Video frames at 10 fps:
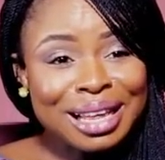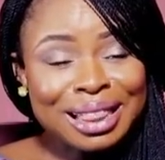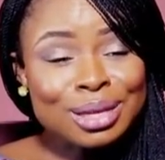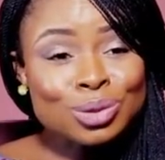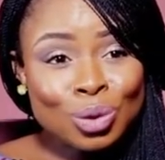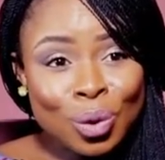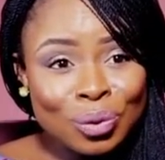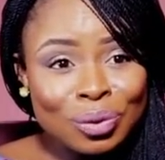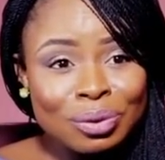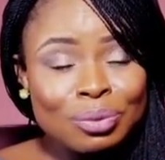That
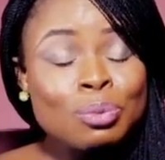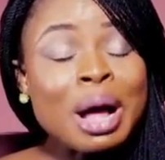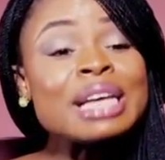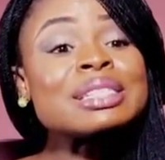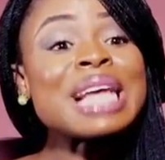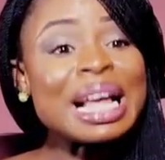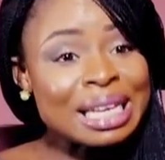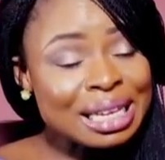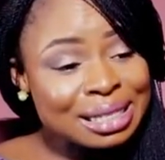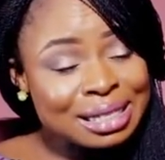song, I sang
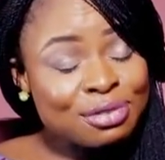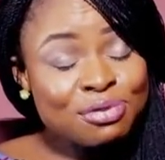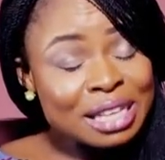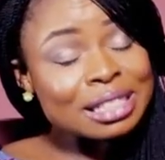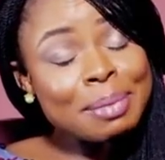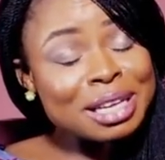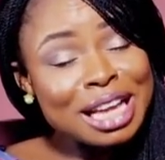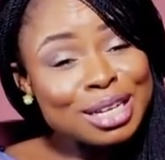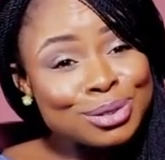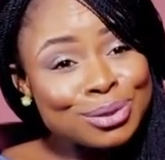it, the first time I
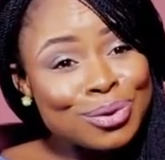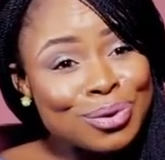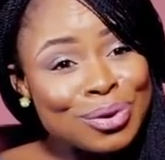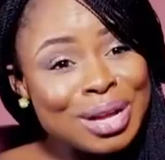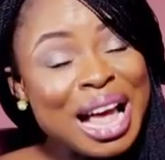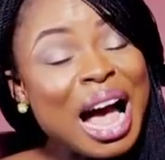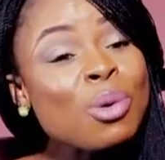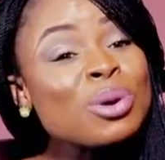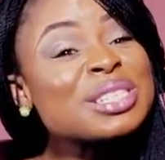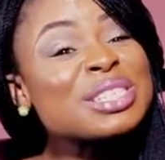sang the song, I
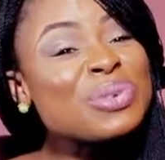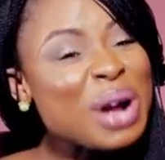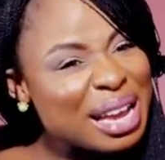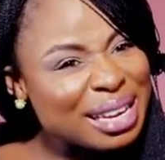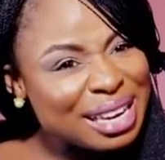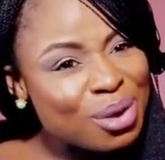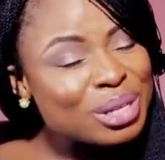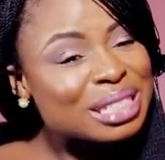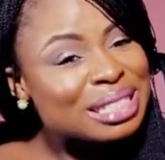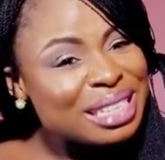was crying, I
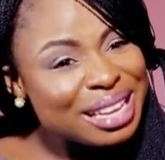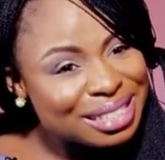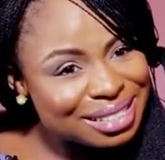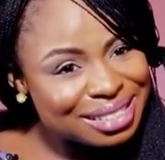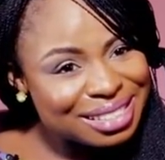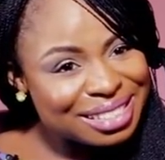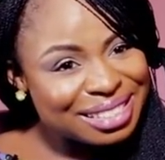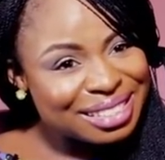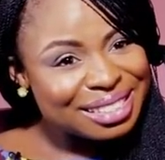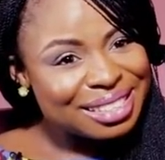was in tears.
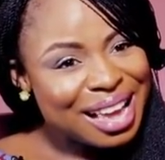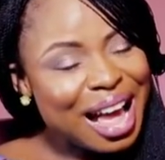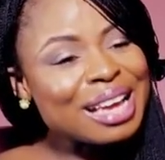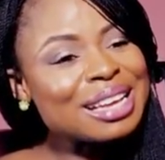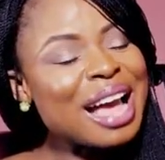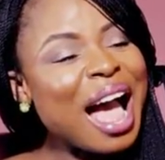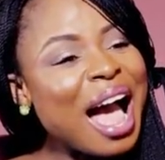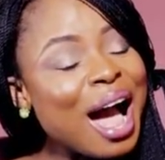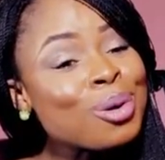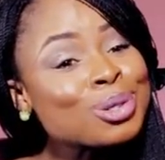I
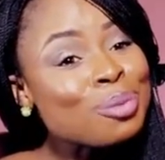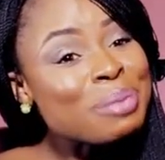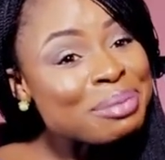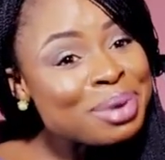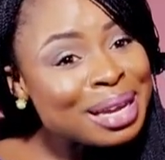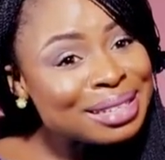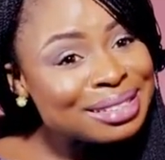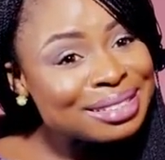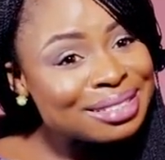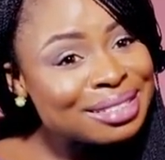was on my bed,
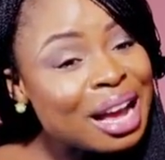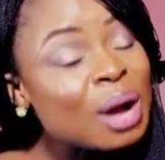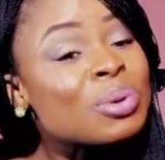I